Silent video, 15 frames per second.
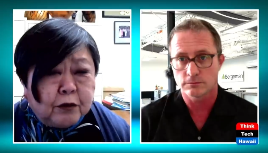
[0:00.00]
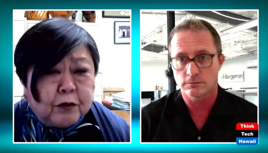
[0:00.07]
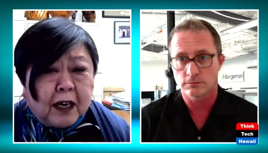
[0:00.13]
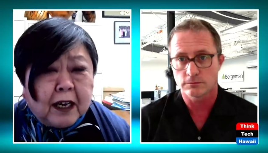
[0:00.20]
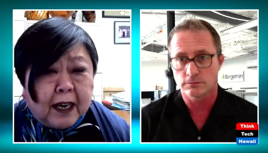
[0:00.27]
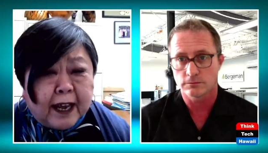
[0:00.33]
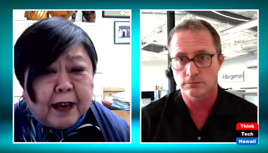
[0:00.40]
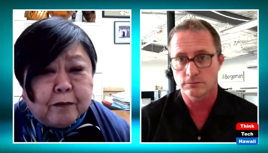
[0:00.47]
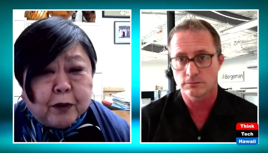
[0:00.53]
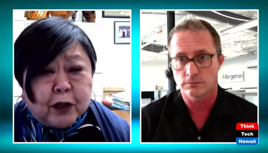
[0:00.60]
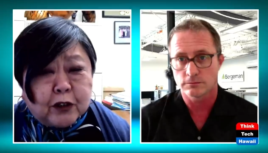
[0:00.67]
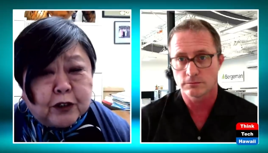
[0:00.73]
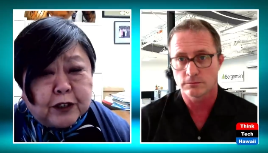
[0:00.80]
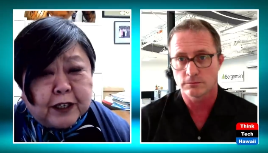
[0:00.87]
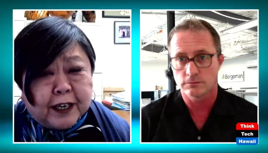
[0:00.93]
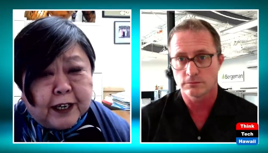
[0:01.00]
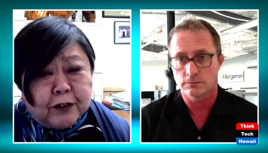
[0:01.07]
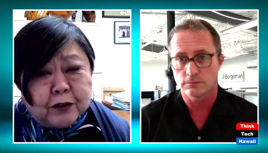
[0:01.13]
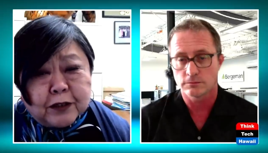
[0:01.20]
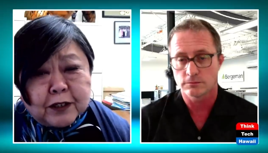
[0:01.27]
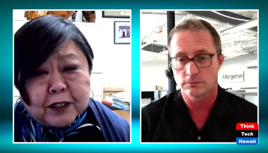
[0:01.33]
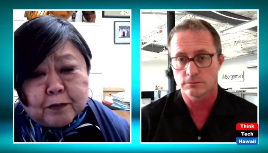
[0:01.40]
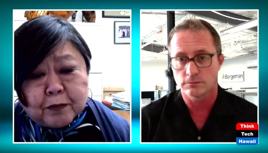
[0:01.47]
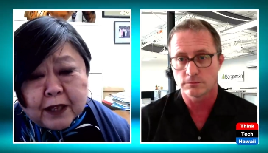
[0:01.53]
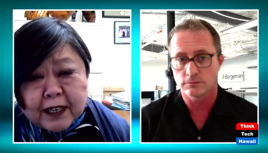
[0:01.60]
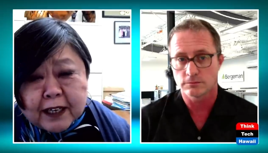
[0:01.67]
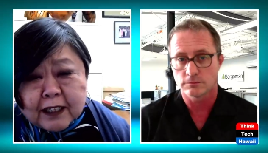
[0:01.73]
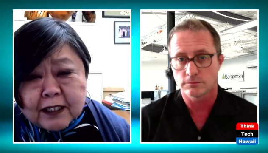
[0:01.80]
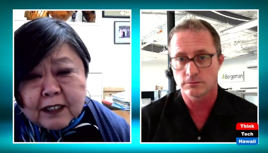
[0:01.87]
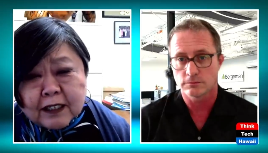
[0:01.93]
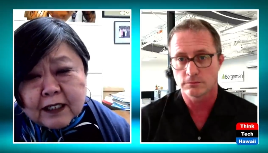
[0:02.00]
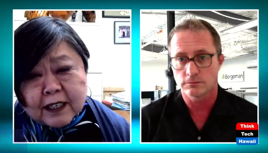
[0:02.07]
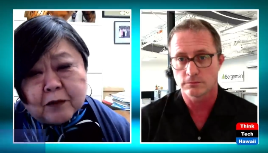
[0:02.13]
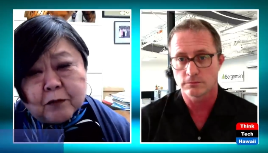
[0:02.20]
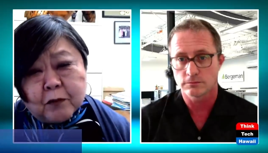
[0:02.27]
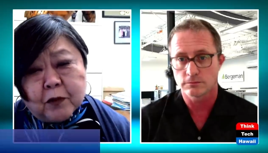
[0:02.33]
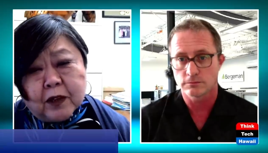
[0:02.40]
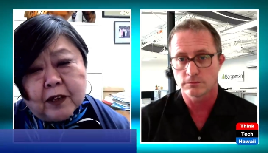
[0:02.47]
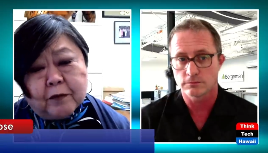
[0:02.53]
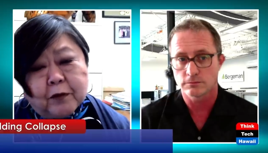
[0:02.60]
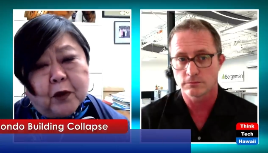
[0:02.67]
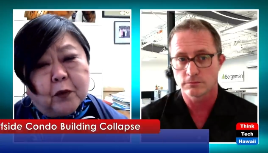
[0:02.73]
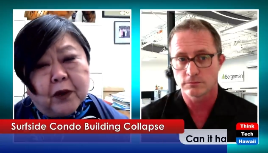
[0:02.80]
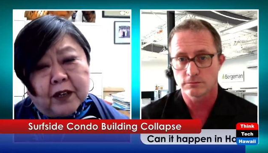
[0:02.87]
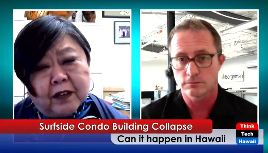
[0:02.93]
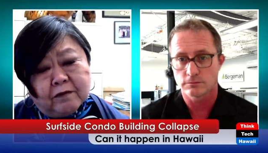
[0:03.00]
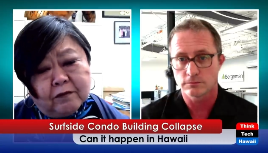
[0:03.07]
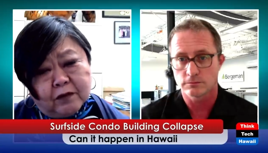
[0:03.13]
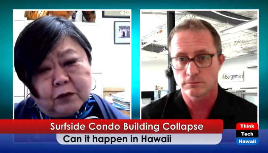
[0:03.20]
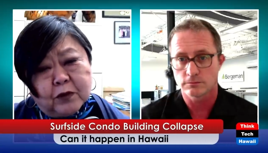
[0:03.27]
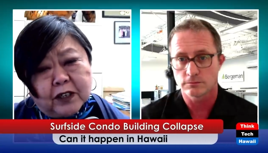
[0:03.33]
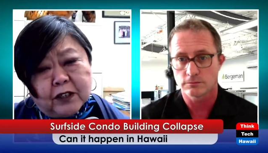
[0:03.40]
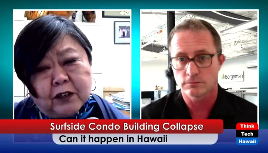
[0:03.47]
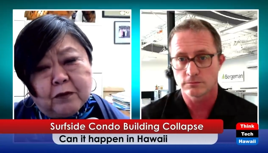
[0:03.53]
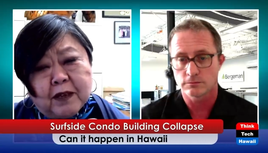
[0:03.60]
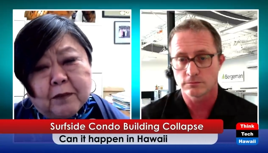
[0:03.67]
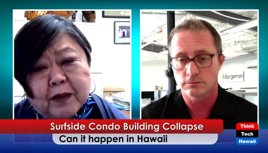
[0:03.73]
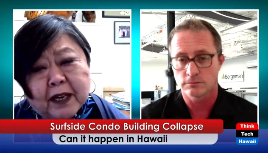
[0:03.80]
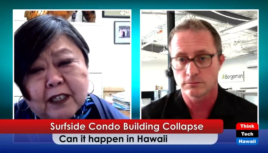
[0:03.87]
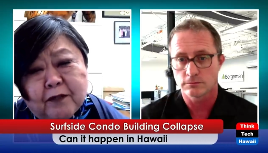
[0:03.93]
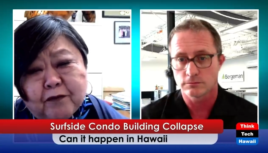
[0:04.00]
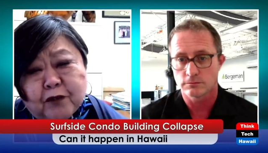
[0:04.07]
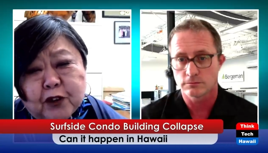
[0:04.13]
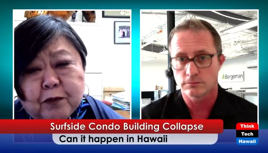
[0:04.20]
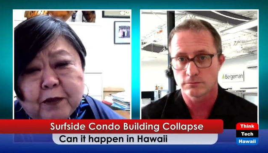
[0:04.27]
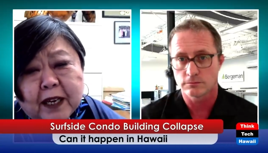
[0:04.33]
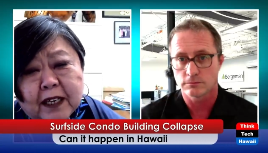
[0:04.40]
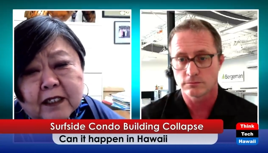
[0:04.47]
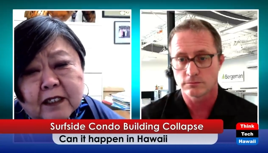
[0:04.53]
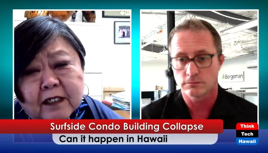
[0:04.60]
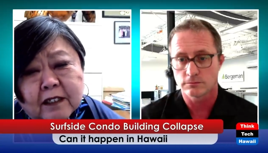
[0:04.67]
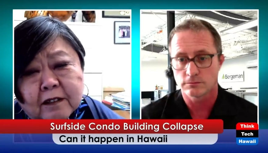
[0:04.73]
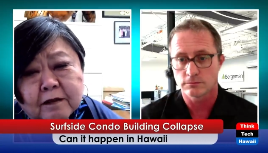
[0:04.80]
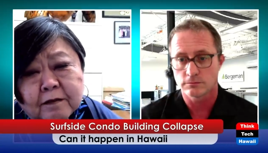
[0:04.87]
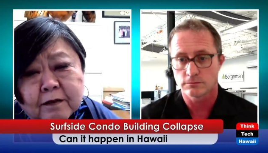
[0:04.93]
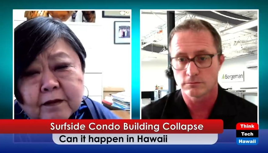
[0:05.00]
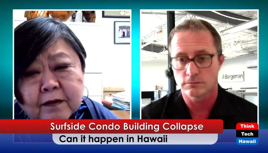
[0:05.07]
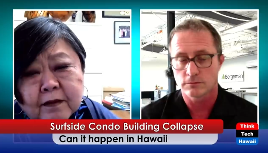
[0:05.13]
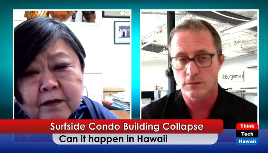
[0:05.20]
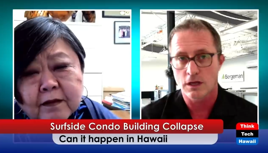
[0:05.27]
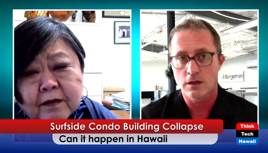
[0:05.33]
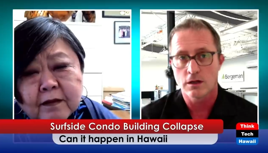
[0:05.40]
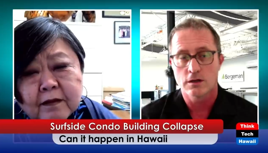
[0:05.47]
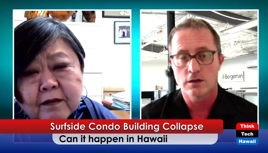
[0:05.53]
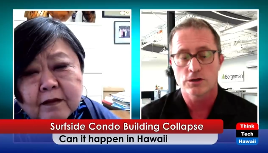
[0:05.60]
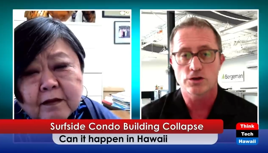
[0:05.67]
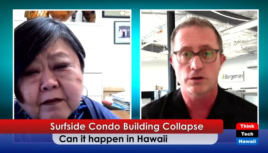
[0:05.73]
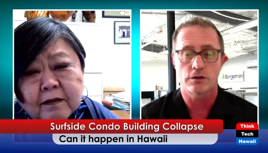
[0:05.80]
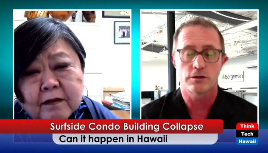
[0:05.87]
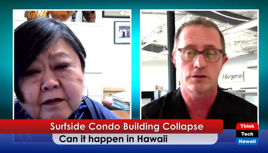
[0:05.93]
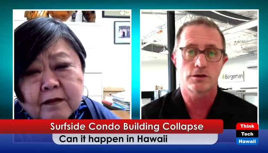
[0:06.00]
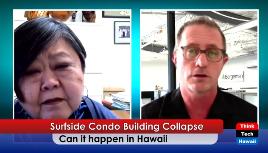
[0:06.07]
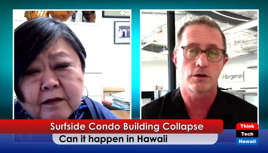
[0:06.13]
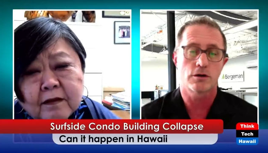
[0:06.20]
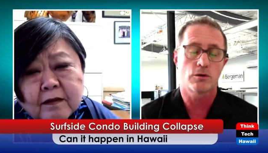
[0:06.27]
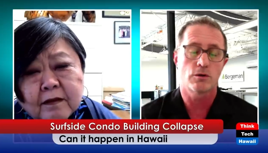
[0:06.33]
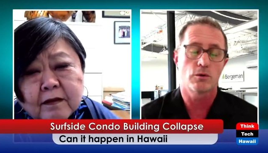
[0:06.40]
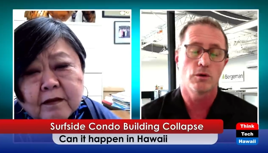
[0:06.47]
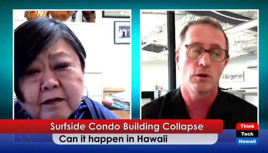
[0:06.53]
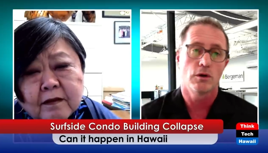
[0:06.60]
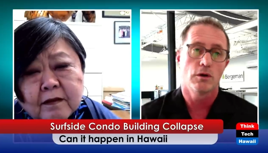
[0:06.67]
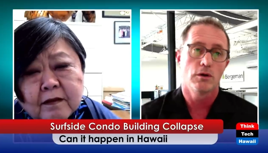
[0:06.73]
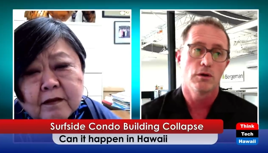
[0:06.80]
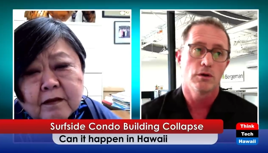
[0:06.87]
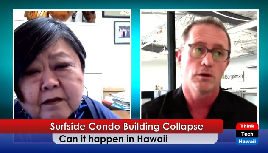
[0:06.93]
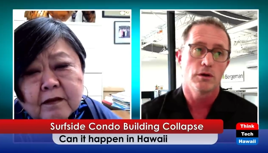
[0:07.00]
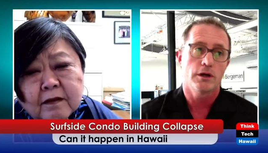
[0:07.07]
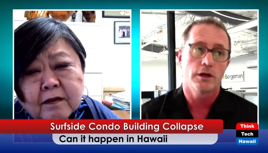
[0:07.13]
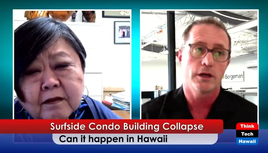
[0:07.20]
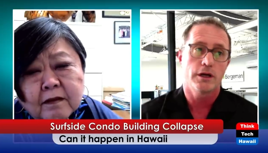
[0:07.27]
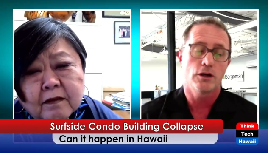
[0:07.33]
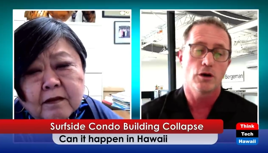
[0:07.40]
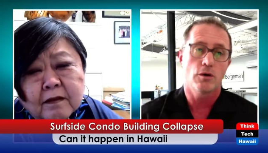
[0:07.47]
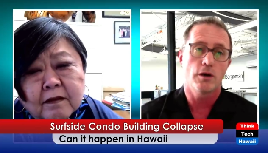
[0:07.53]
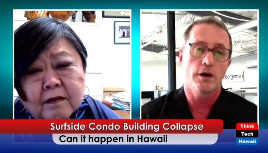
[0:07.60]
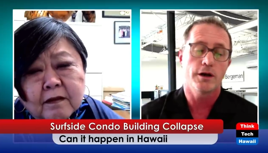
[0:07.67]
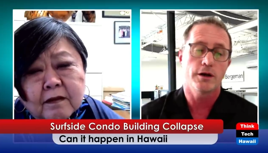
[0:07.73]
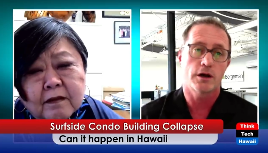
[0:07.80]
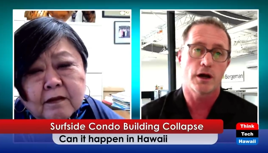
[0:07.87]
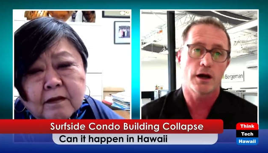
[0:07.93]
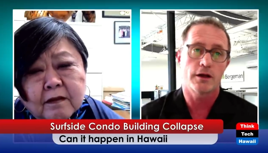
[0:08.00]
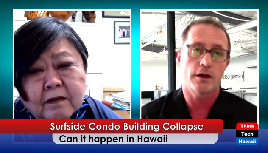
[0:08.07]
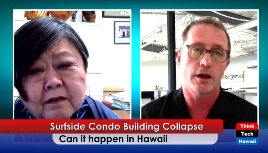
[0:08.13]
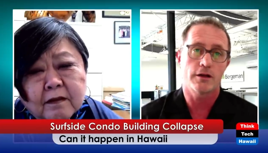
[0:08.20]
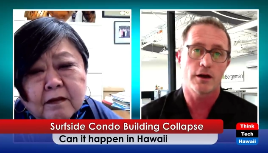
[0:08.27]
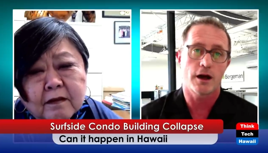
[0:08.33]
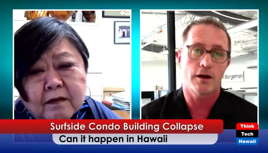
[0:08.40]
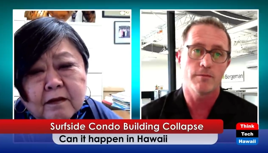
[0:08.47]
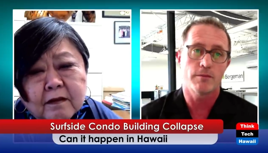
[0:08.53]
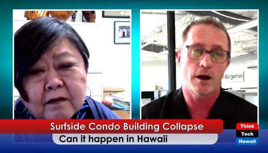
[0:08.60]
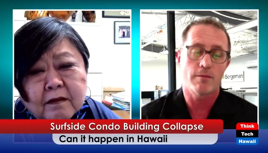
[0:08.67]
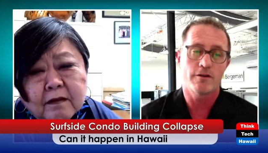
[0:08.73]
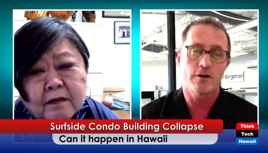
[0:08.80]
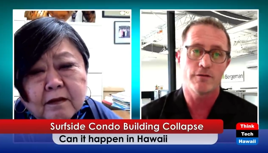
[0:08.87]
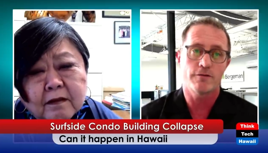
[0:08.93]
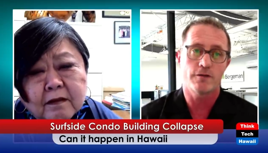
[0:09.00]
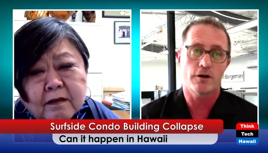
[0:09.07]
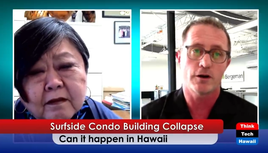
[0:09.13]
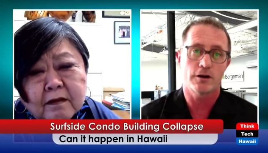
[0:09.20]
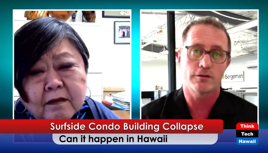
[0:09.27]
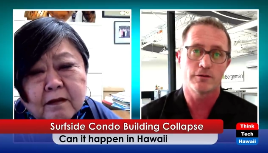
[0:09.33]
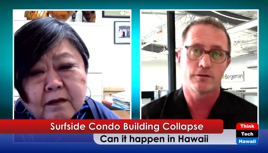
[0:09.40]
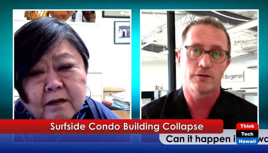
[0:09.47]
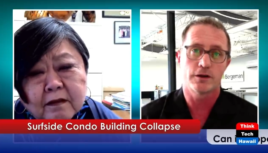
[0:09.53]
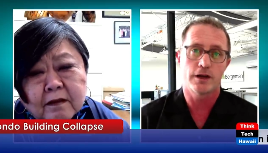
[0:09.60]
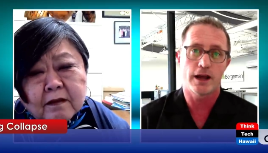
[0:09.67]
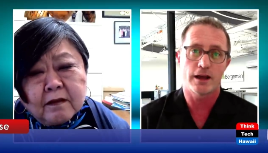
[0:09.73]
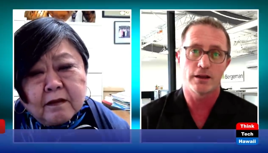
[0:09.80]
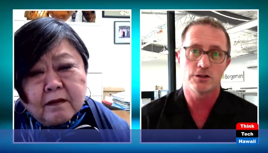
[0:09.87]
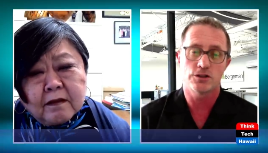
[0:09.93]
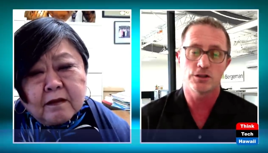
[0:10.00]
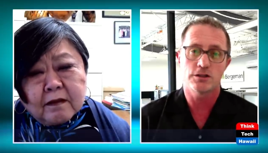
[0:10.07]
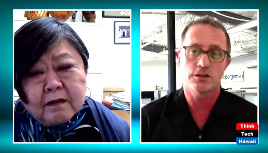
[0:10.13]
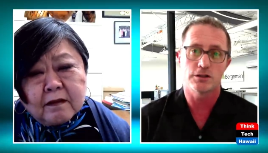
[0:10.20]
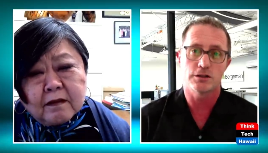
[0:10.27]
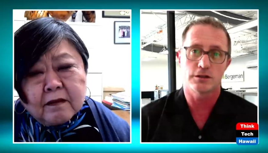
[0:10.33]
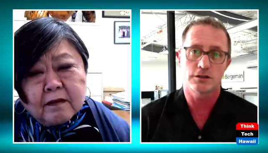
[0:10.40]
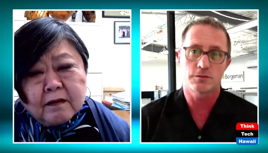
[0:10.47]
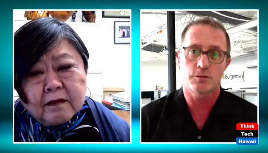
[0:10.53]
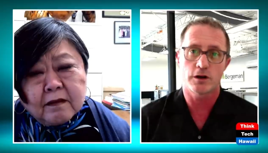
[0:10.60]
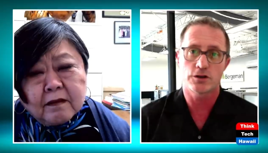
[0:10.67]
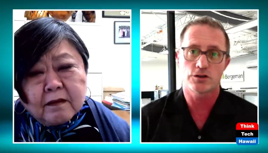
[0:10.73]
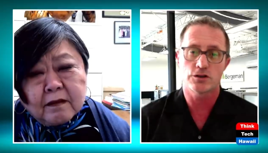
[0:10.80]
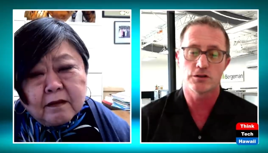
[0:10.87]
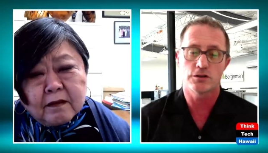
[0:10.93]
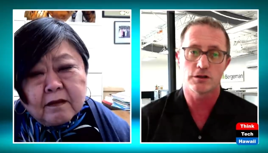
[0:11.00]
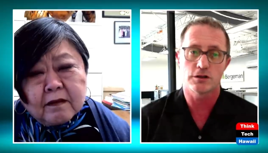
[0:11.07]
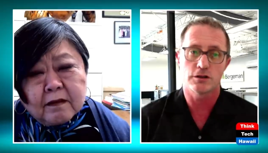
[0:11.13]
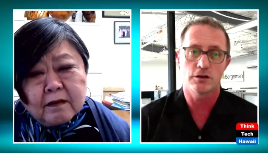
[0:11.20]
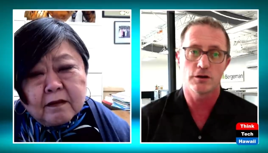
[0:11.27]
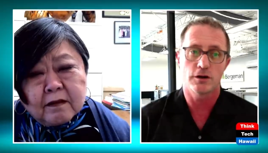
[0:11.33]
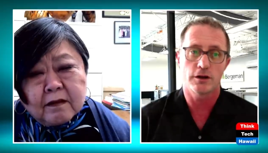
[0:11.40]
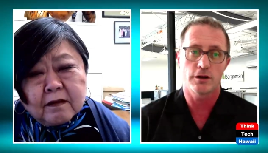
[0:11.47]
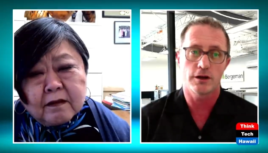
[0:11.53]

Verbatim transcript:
Speaker 1: to a lay person, can you explain to them what, what you mean by deferred maintenance?
Speaker 2: Sure. So, you know, I, I'm, I'm very fond of analogies and expressions. And, you know, I,